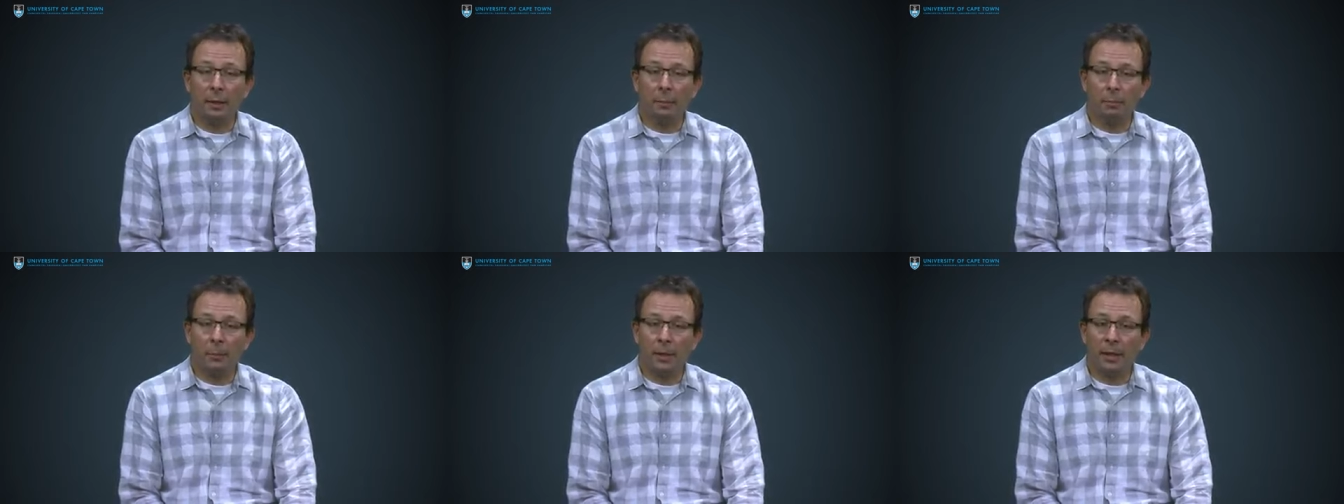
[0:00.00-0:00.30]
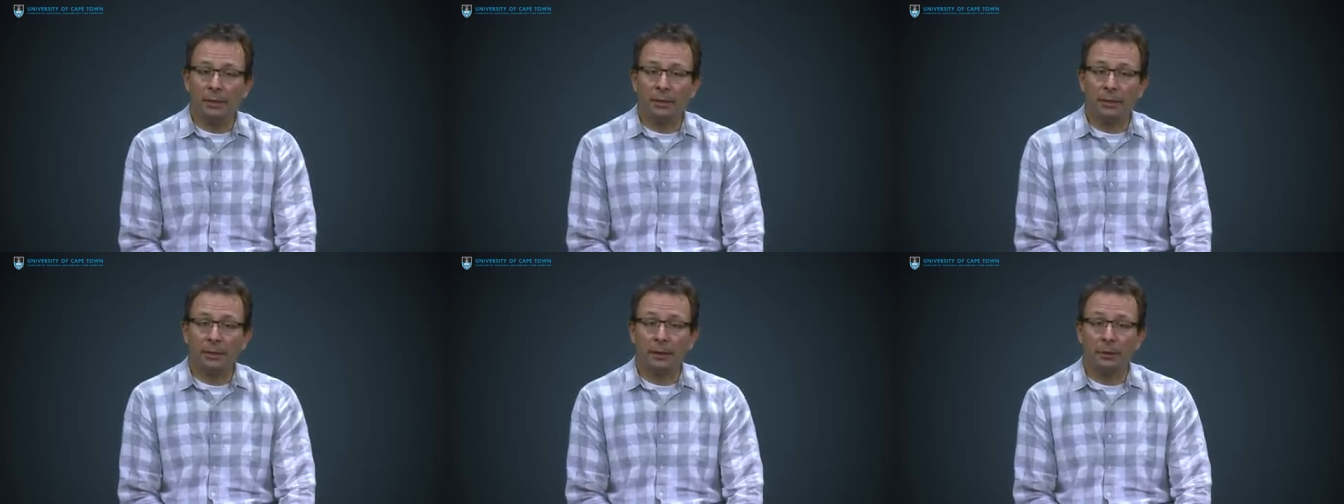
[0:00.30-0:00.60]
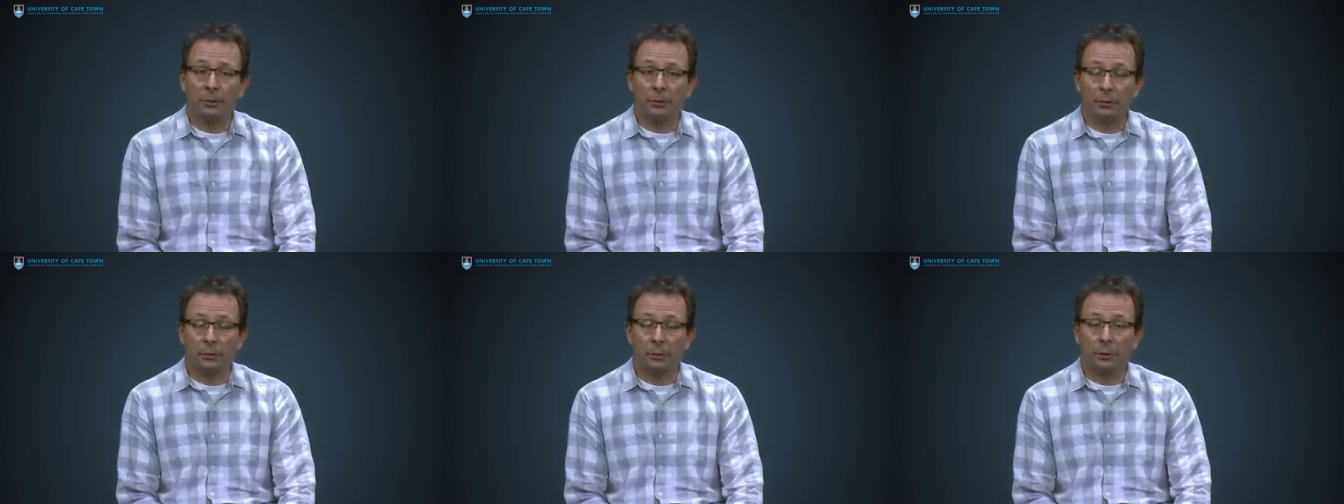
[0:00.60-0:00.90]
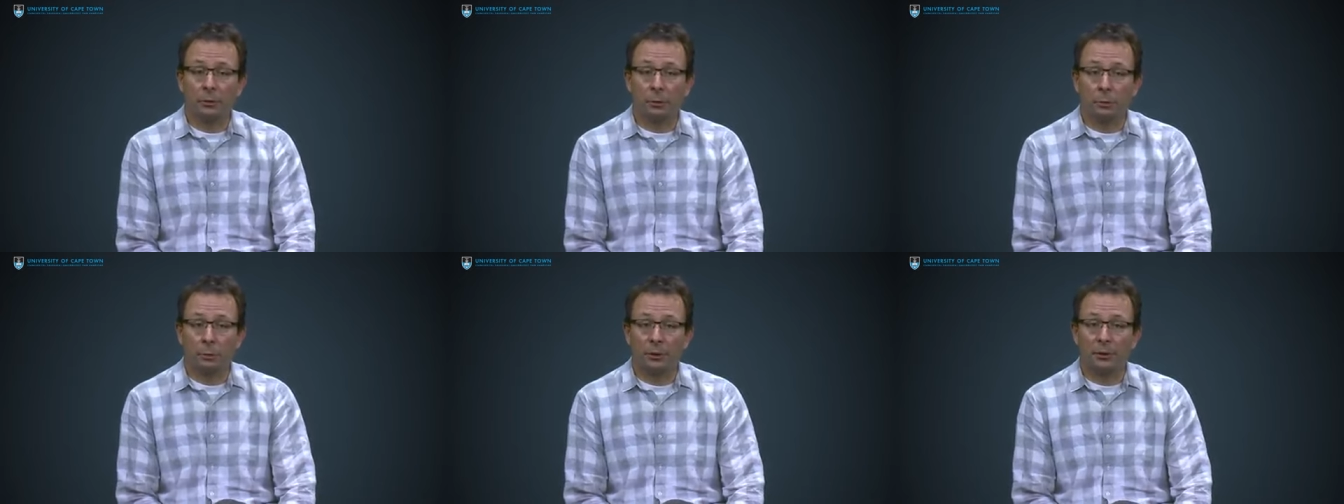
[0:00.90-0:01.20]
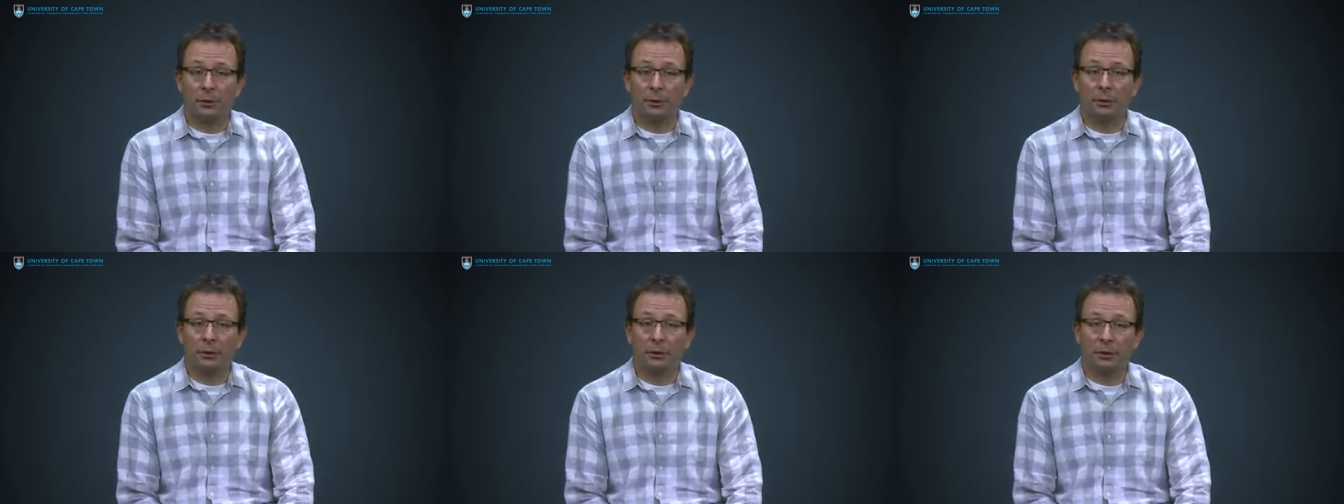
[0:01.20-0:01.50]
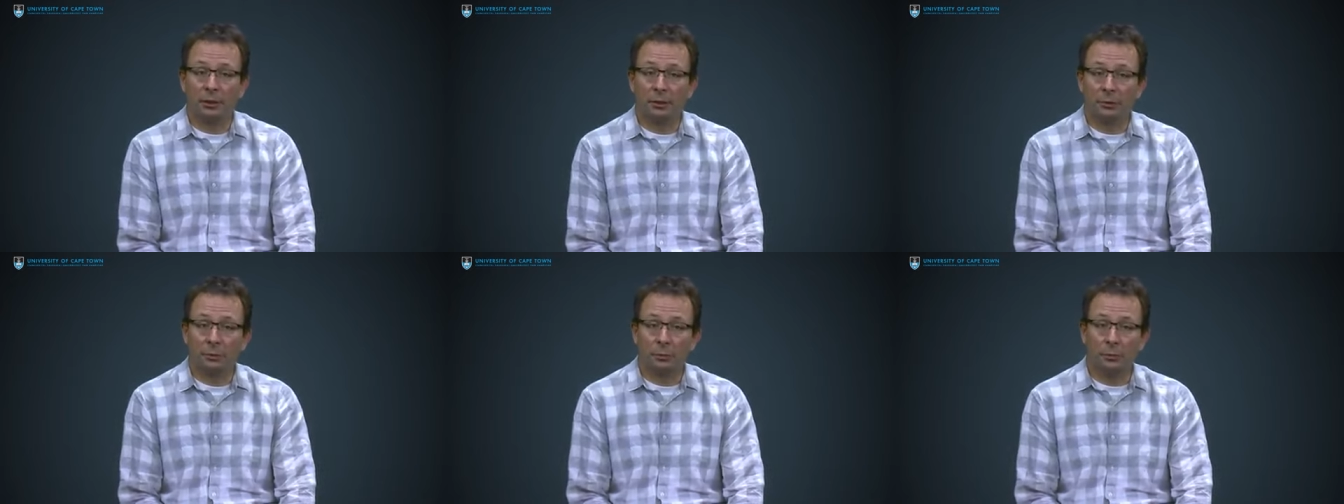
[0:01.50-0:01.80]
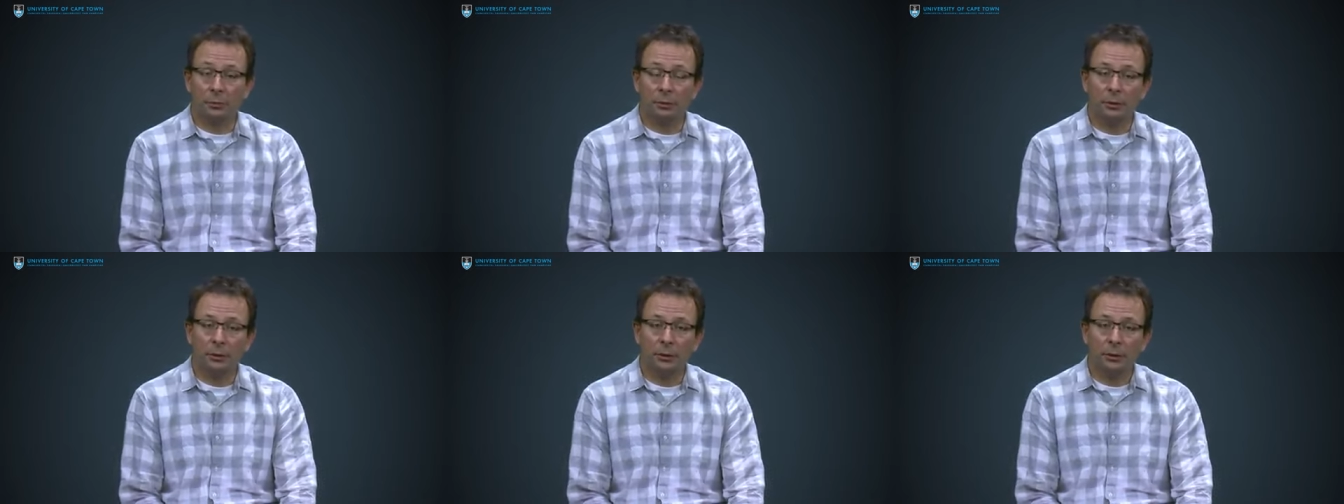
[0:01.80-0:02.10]
pricing is not always
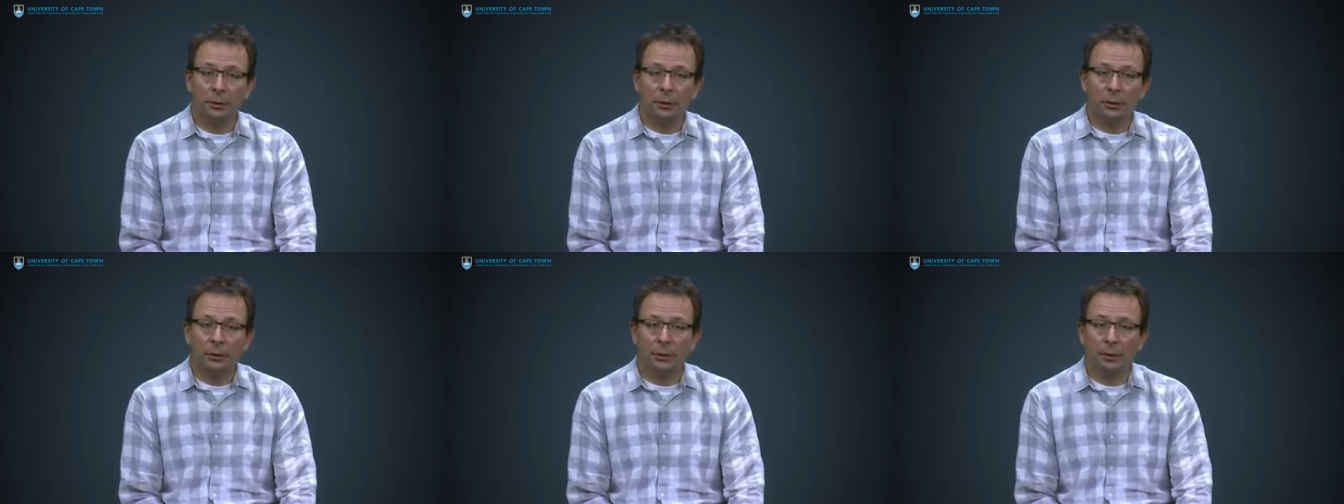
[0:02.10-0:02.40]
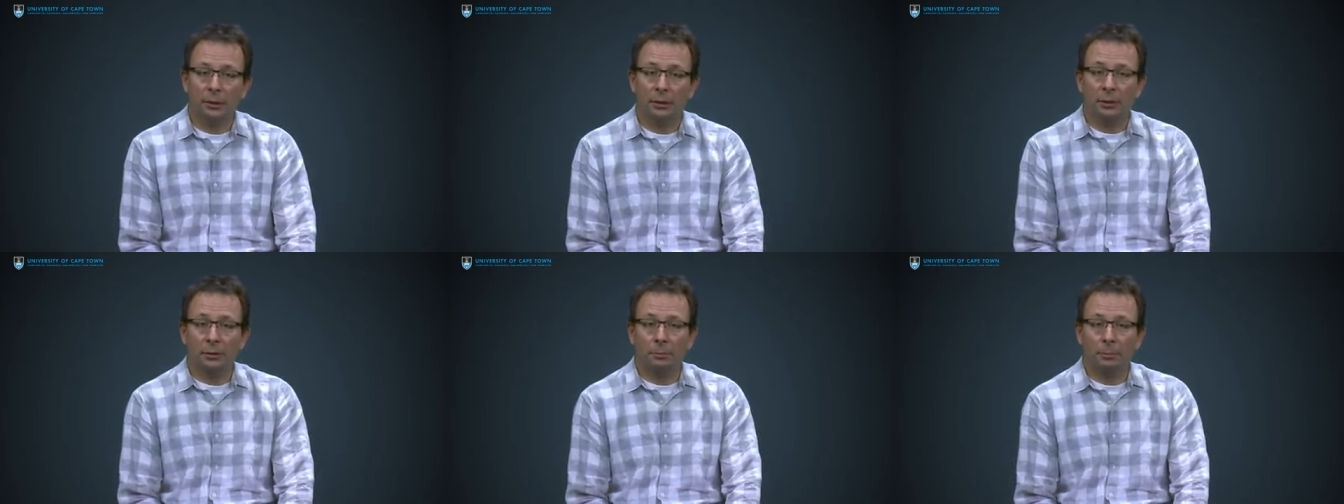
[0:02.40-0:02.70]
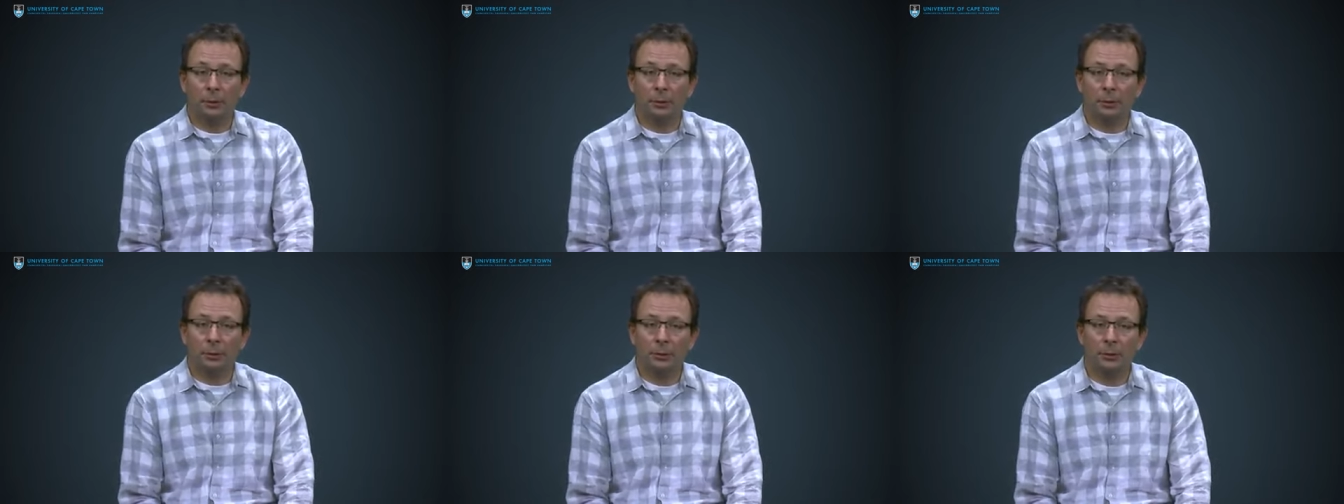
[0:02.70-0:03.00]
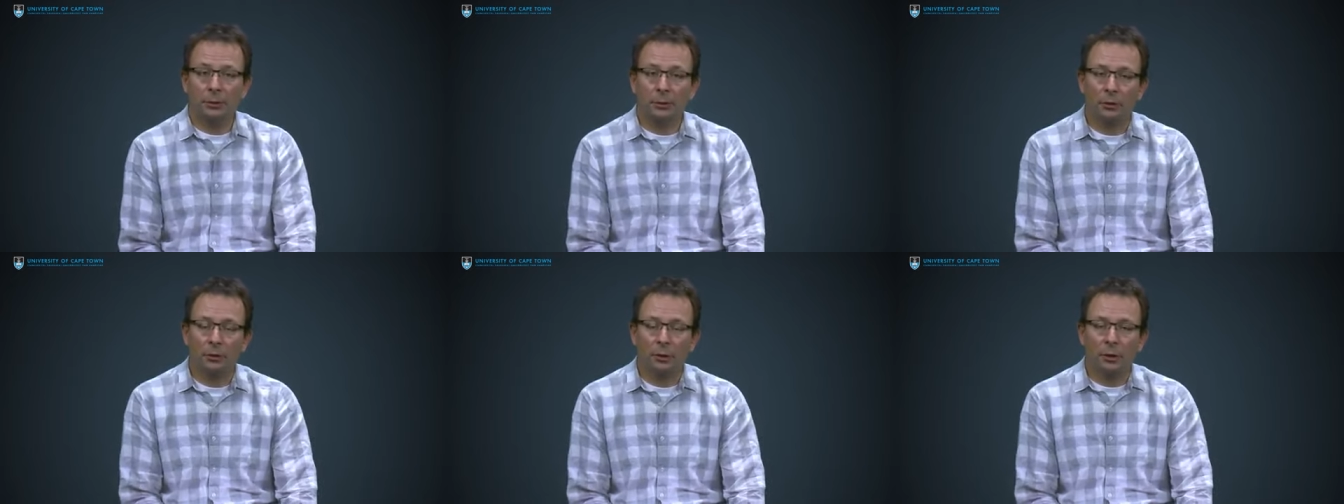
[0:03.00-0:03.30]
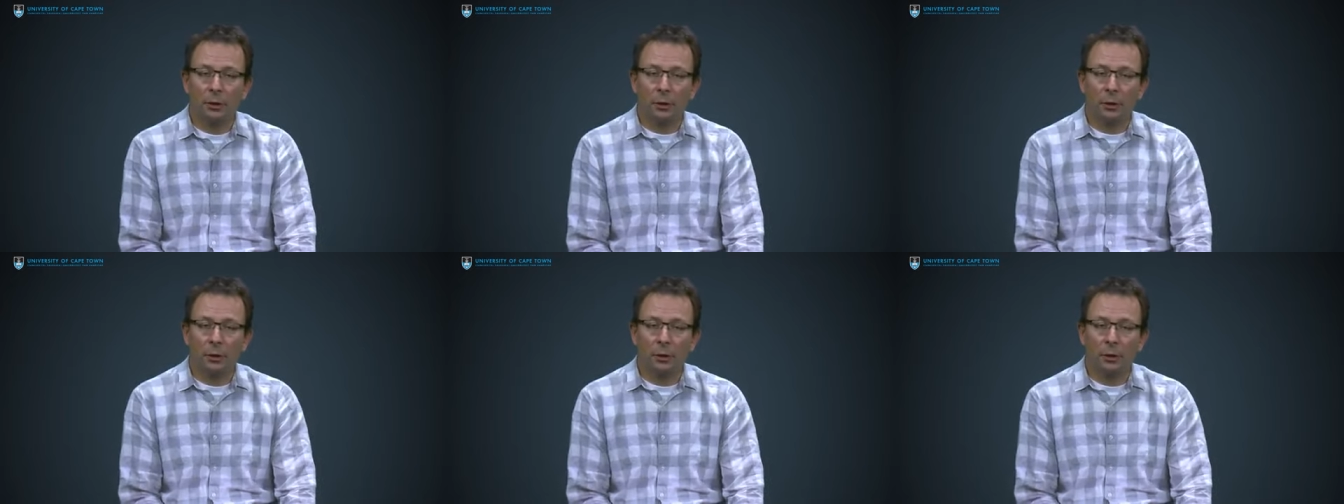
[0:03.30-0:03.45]
successful, and this is because